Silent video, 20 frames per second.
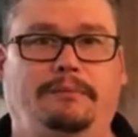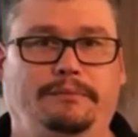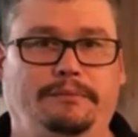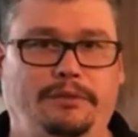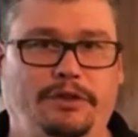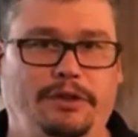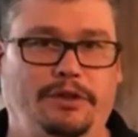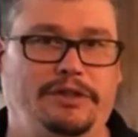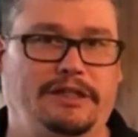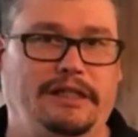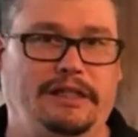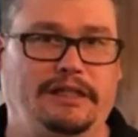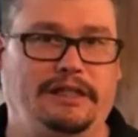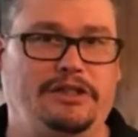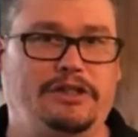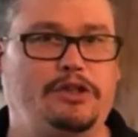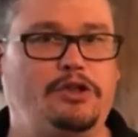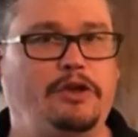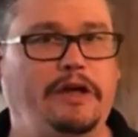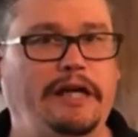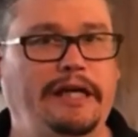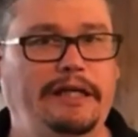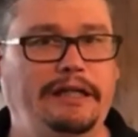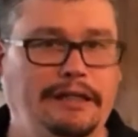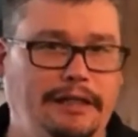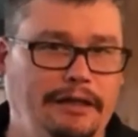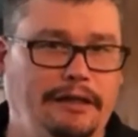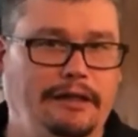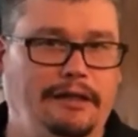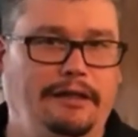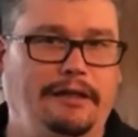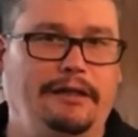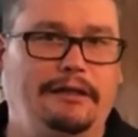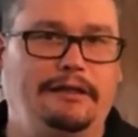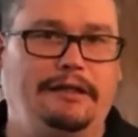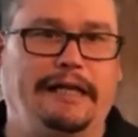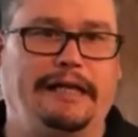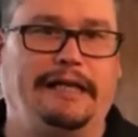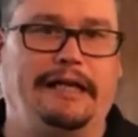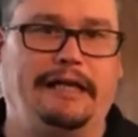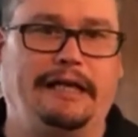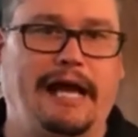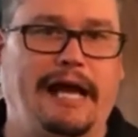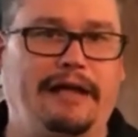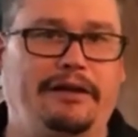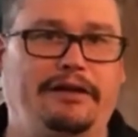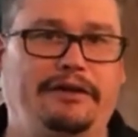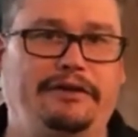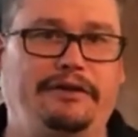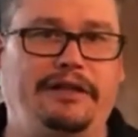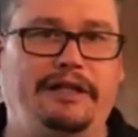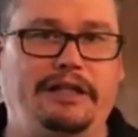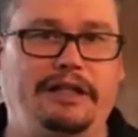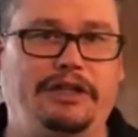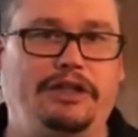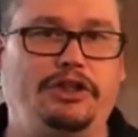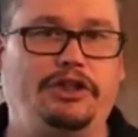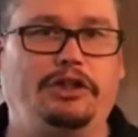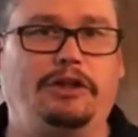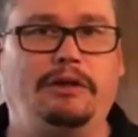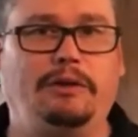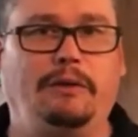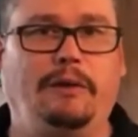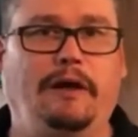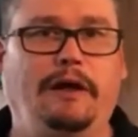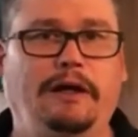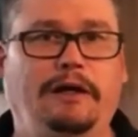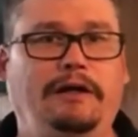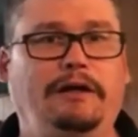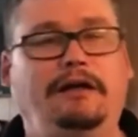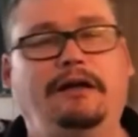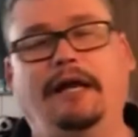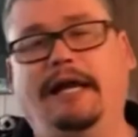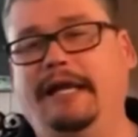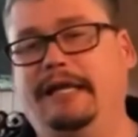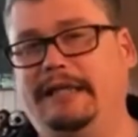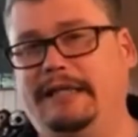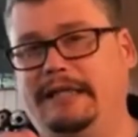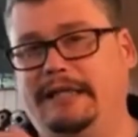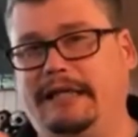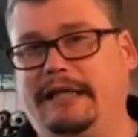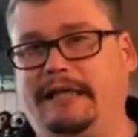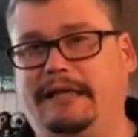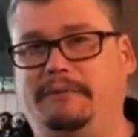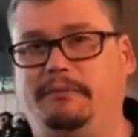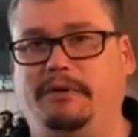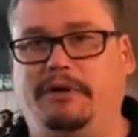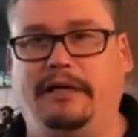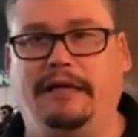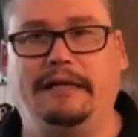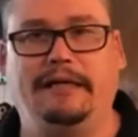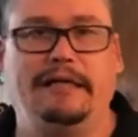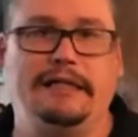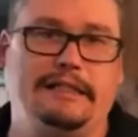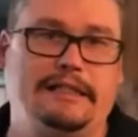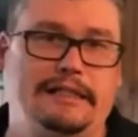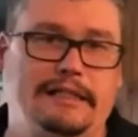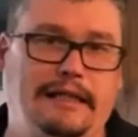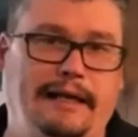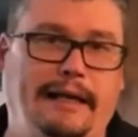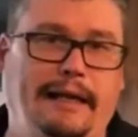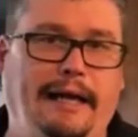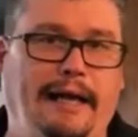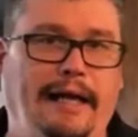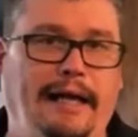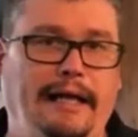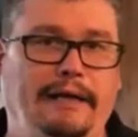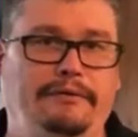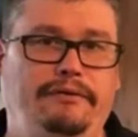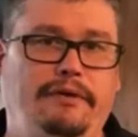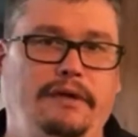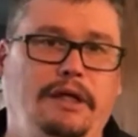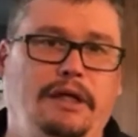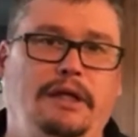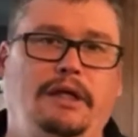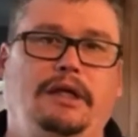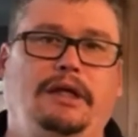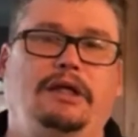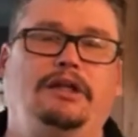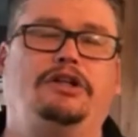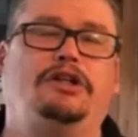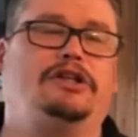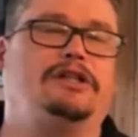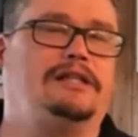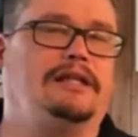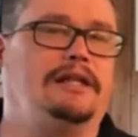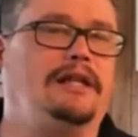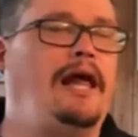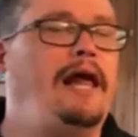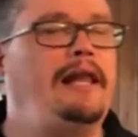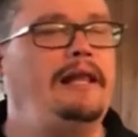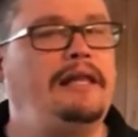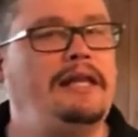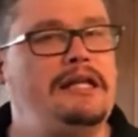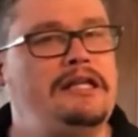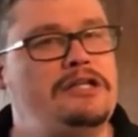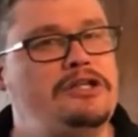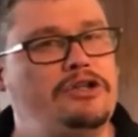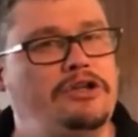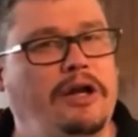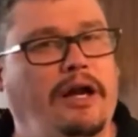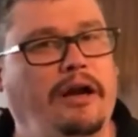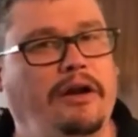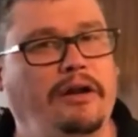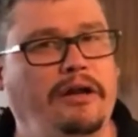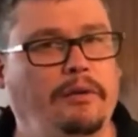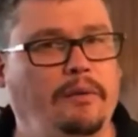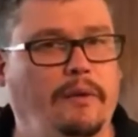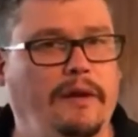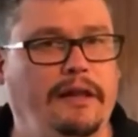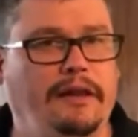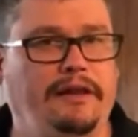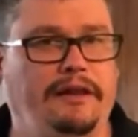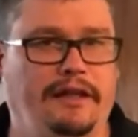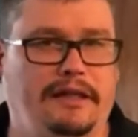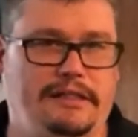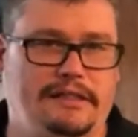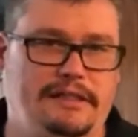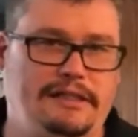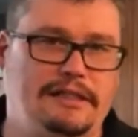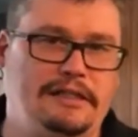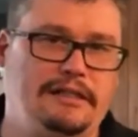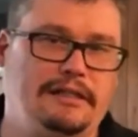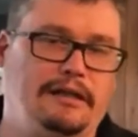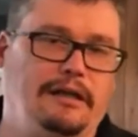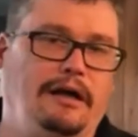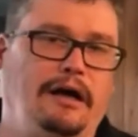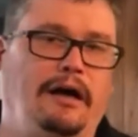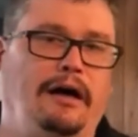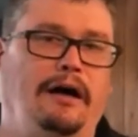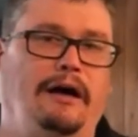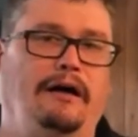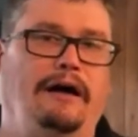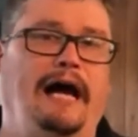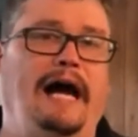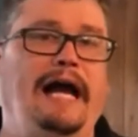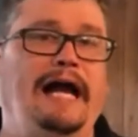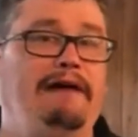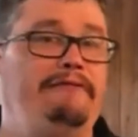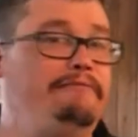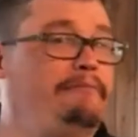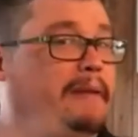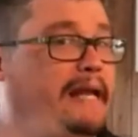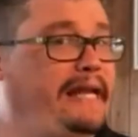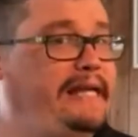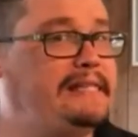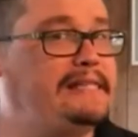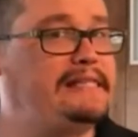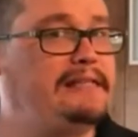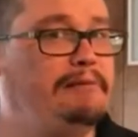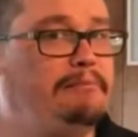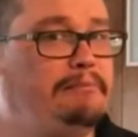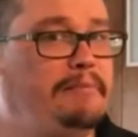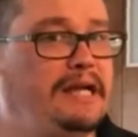using the screen, They can gather the sugar water and then they can bring it into the hive. There's a lot less drowning with this. I have made some